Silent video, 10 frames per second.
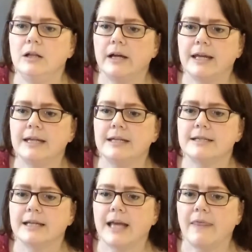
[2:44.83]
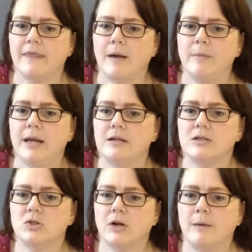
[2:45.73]
looking to get them
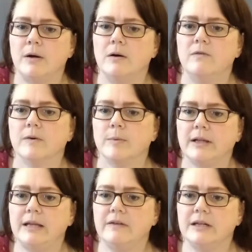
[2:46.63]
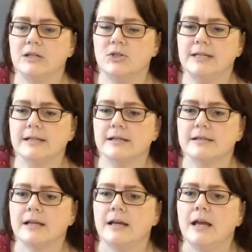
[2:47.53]
into trouble for believing in
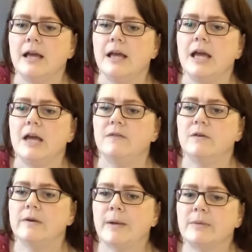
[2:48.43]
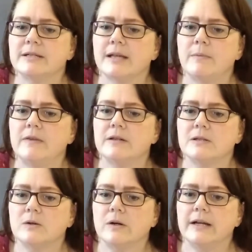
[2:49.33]
Jesus. If you remember some of the
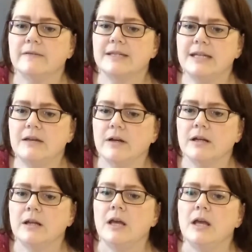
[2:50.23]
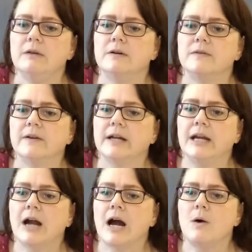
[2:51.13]
story of Stephen, you will
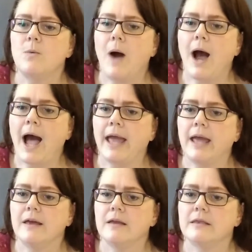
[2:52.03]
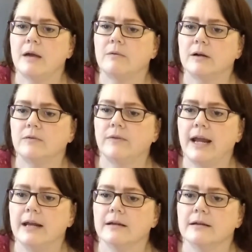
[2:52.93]
figure out why they were
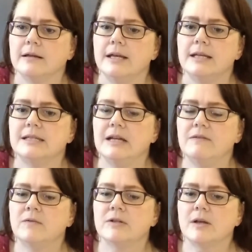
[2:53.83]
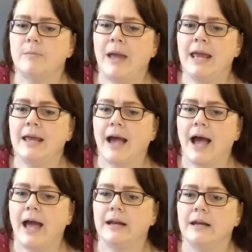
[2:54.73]
afraid. Stephen was obeying
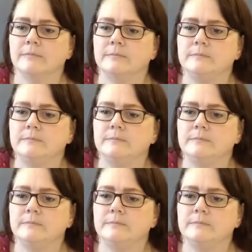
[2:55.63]
God